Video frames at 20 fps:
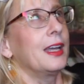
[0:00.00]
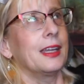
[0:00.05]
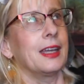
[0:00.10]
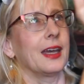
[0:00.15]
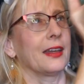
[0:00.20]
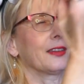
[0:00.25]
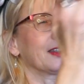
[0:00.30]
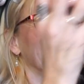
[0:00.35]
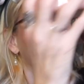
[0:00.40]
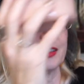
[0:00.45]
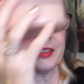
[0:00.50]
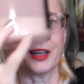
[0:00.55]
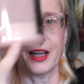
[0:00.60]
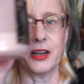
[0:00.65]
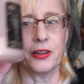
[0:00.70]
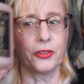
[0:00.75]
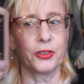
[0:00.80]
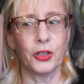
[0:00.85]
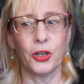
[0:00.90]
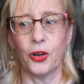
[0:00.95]
Yeah,
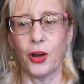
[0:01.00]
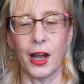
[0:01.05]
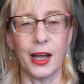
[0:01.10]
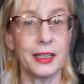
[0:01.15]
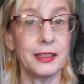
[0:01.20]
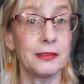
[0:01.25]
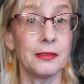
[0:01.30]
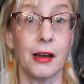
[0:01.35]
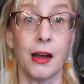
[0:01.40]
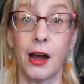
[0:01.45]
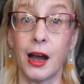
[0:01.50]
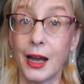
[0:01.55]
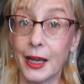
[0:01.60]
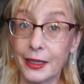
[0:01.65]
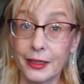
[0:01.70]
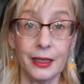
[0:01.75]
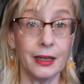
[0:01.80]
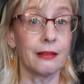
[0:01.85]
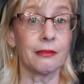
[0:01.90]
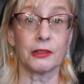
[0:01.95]
I don't know. I, I
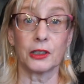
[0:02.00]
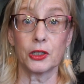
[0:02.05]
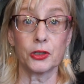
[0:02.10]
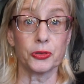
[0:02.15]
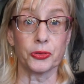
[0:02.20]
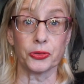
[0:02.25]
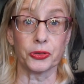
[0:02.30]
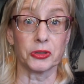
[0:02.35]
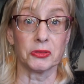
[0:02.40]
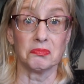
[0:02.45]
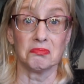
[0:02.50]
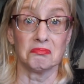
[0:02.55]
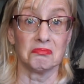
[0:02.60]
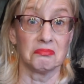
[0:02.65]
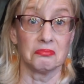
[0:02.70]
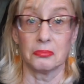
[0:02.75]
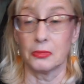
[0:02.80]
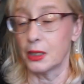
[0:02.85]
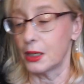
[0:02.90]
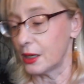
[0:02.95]
get rose.
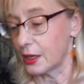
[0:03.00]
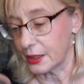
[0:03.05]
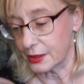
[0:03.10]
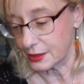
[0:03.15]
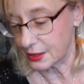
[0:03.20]
I